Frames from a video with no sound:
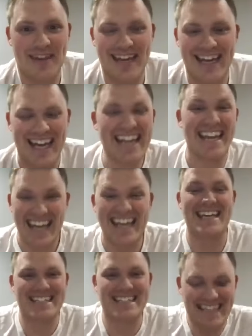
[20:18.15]
It
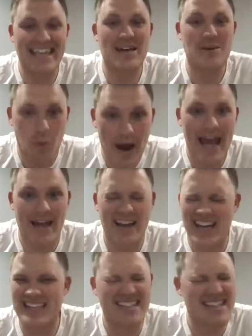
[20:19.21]
is the way.
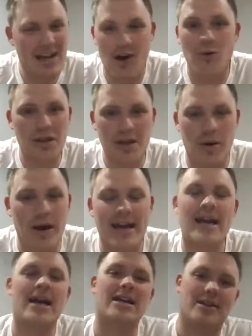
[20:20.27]
It is the only way
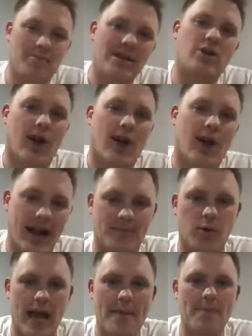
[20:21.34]
to be great,
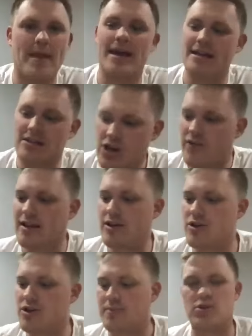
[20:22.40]
okay? Servant
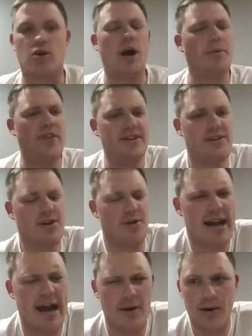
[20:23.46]
leadership. So a couple of things you can
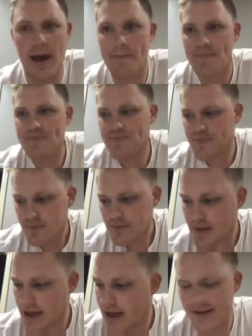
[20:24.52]
write down, okay?
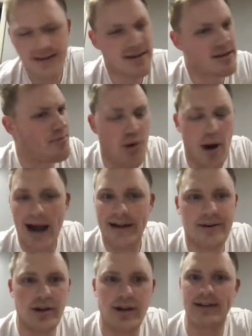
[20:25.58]
And this is just a
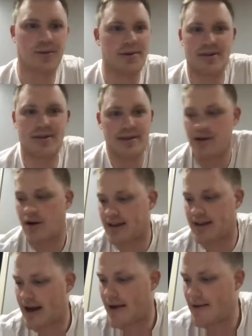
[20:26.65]
practical lesson. We're just going to be talking
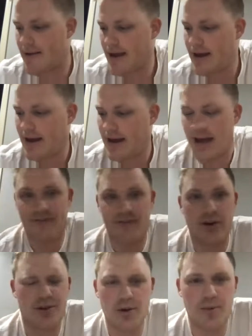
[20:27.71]
tonight. If you're
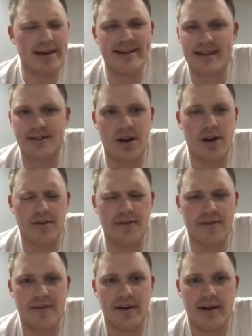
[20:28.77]
too big to serve,
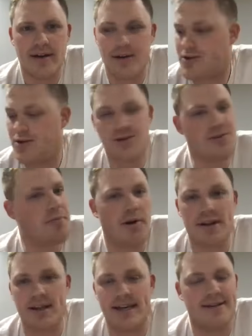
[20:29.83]
you're too small
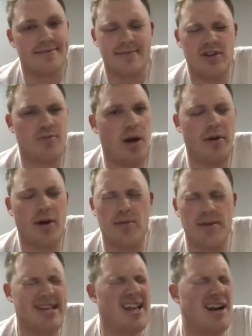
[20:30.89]
to lead. You've probably heard me
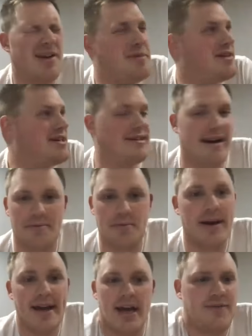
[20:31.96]
say that a million times,
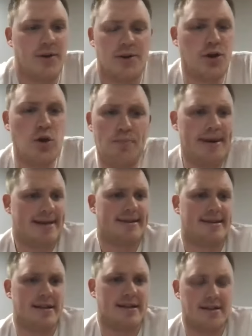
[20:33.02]
but if you're too big
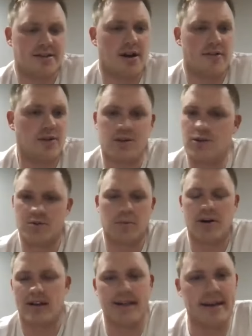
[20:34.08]
to serve, you're too
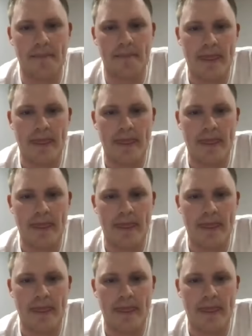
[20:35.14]
small to lead.